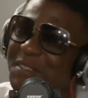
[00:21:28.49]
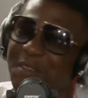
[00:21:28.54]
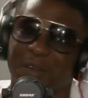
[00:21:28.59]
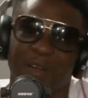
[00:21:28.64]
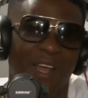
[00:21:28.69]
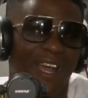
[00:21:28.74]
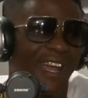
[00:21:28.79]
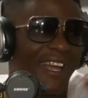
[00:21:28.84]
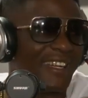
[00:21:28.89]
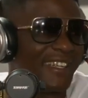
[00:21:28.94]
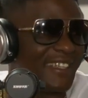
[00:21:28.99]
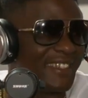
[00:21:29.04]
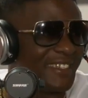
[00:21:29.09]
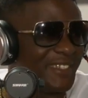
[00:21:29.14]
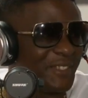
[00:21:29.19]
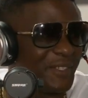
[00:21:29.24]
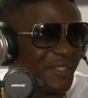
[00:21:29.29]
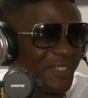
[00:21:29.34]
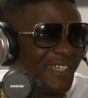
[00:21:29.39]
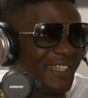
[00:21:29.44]
know how it is.
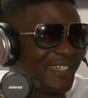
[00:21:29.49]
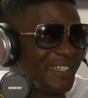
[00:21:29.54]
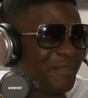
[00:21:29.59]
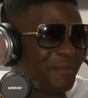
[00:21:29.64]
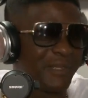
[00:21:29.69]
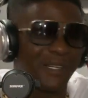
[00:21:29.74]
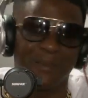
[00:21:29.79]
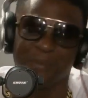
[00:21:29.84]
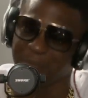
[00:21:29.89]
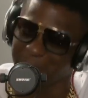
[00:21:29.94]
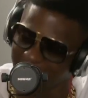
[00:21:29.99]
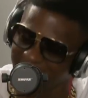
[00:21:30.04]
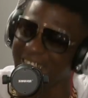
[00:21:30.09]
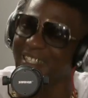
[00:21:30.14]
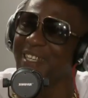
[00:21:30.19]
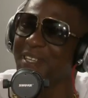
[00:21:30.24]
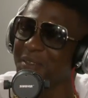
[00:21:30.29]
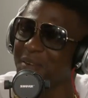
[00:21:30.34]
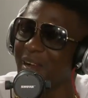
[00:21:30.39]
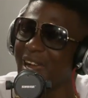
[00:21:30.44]
Them
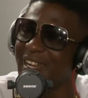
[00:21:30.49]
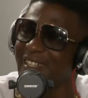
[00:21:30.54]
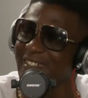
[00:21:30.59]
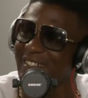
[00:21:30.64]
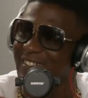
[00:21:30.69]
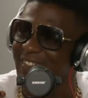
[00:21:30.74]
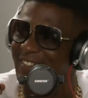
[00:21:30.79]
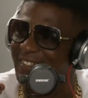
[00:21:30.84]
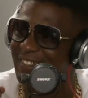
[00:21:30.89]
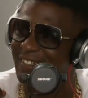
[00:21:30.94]
completely ratchet.